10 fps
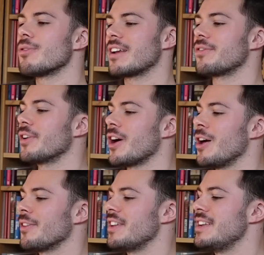recs for
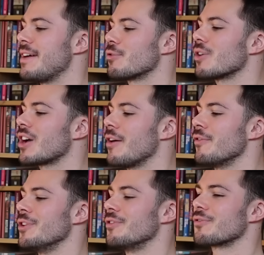girls that never
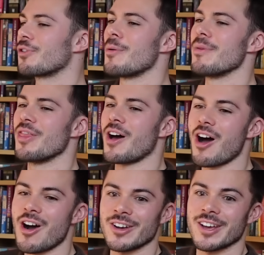recovered from The
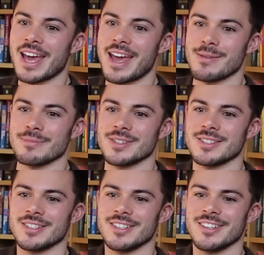Hunger
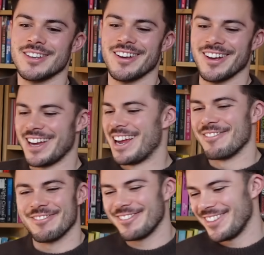Games. I
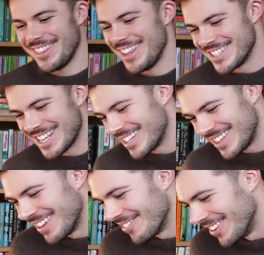have the exact
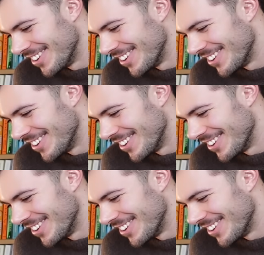thing for